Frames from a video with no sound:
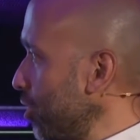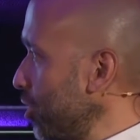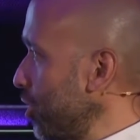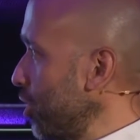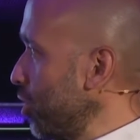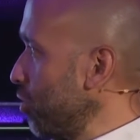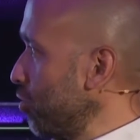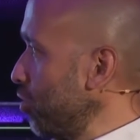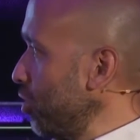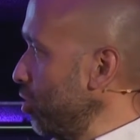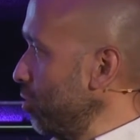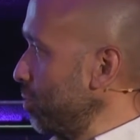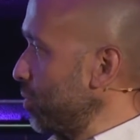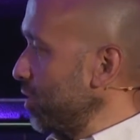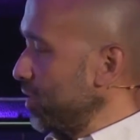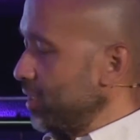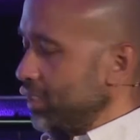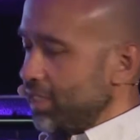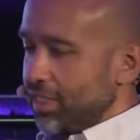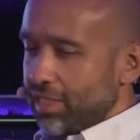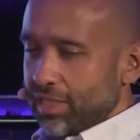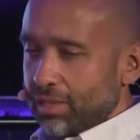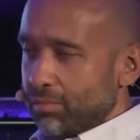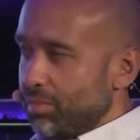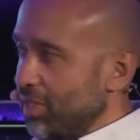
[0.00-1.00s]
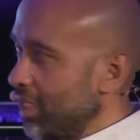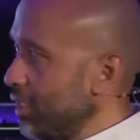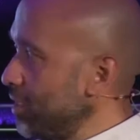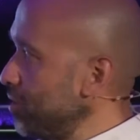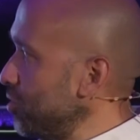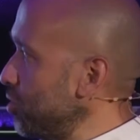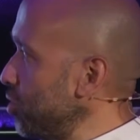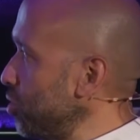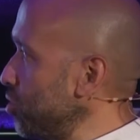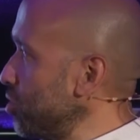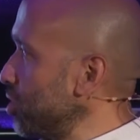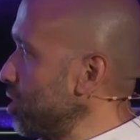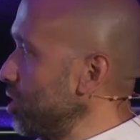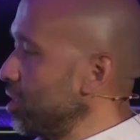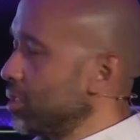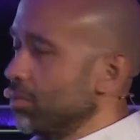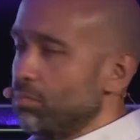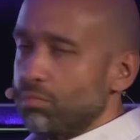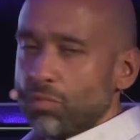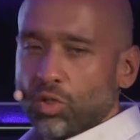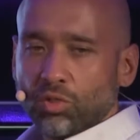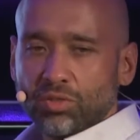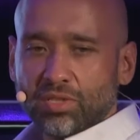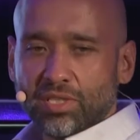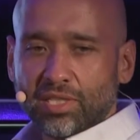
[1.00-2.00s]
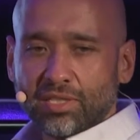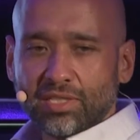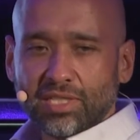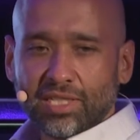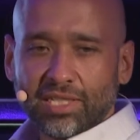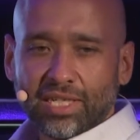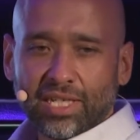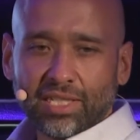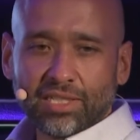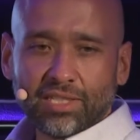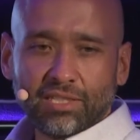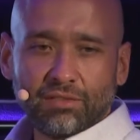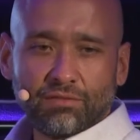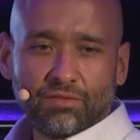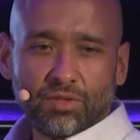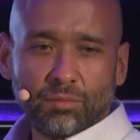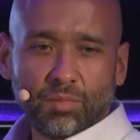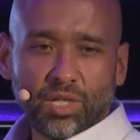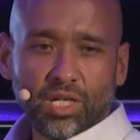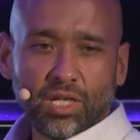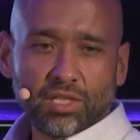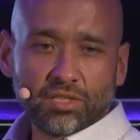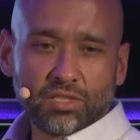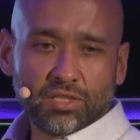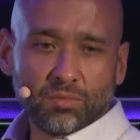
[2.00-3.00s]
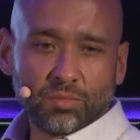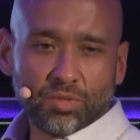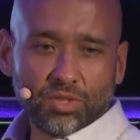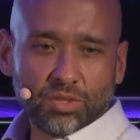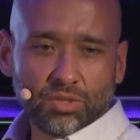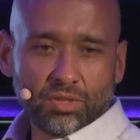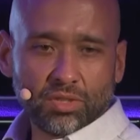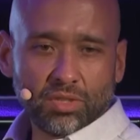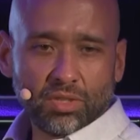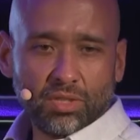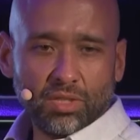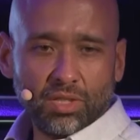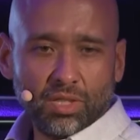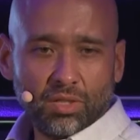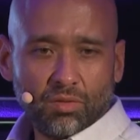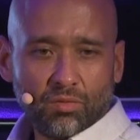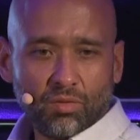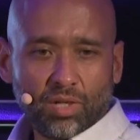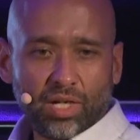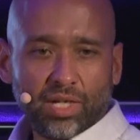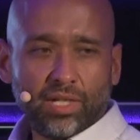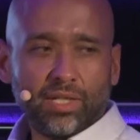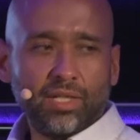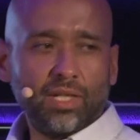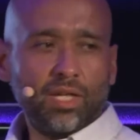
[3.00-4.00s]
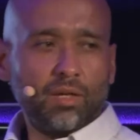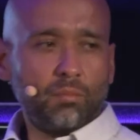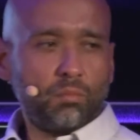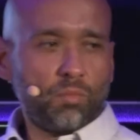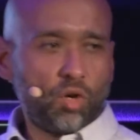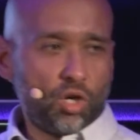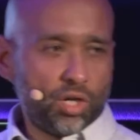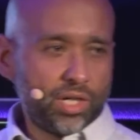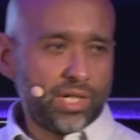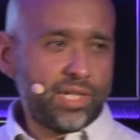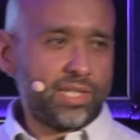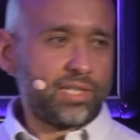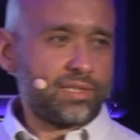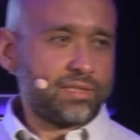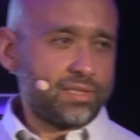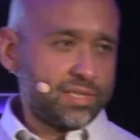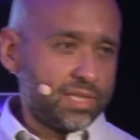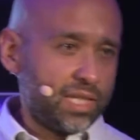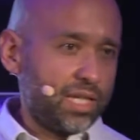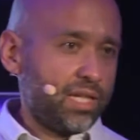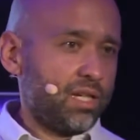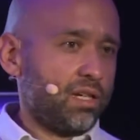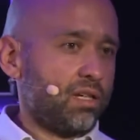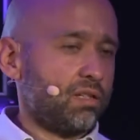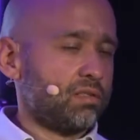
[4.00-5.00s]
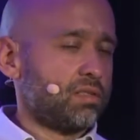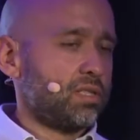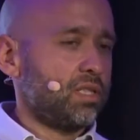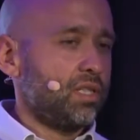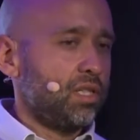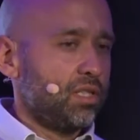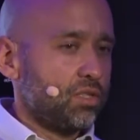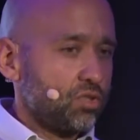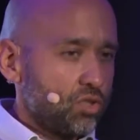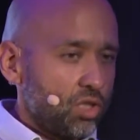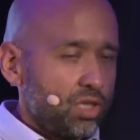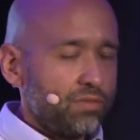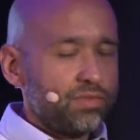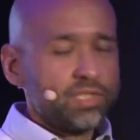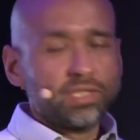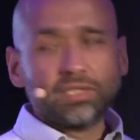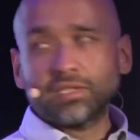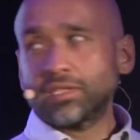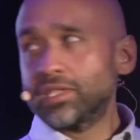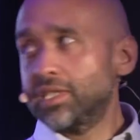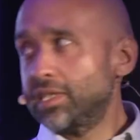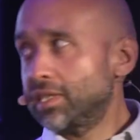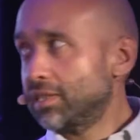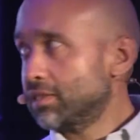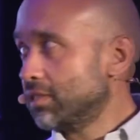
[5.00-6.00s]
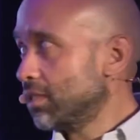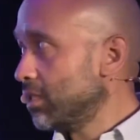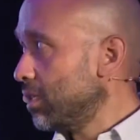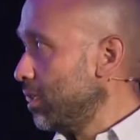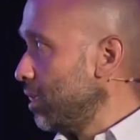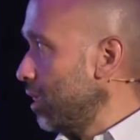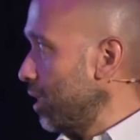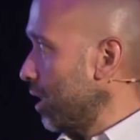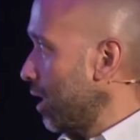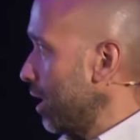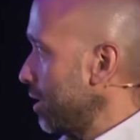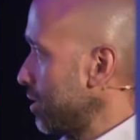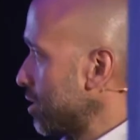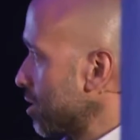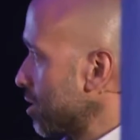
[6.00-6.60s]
the group or team that is usually the most disconnected from customers, right? Marketing, sales, services, and